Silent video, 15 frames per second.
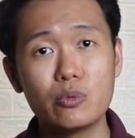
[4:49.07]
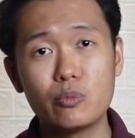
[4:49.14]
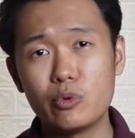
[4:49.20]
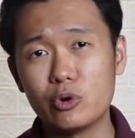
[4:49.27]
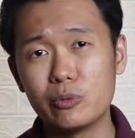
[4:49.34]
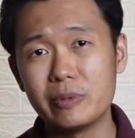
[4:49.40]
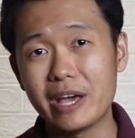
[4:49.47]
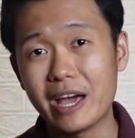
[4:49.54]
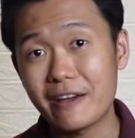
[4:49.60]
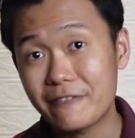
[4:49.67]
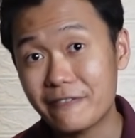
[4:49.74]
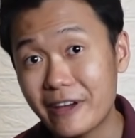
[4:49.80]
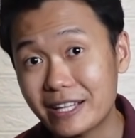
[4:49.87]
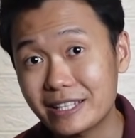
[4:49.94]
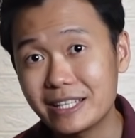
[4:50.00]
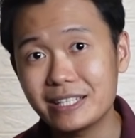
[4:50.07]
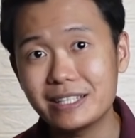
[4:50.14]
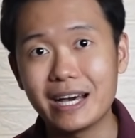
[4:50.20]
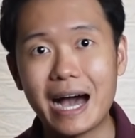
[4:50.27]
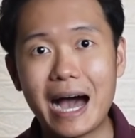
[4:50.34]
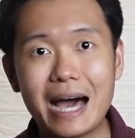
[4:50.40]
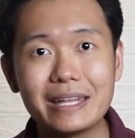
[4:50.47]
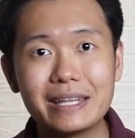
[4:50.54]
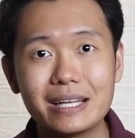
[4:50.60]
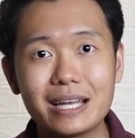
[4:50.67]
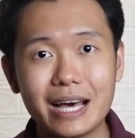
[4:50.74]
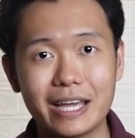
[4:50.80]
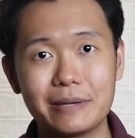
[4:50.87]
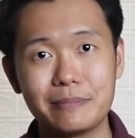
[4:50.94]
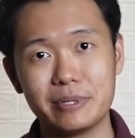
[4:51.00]
will be affecting the
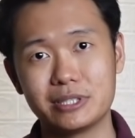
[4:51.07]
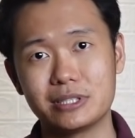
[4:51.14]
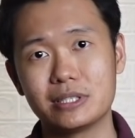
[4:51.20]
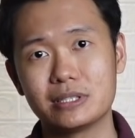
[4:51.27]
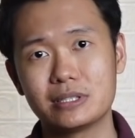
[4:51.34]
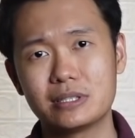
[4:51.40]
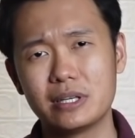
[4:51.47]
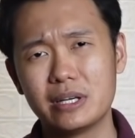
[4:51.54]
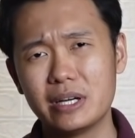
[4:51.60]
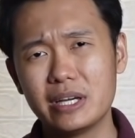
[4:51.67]
underlying business.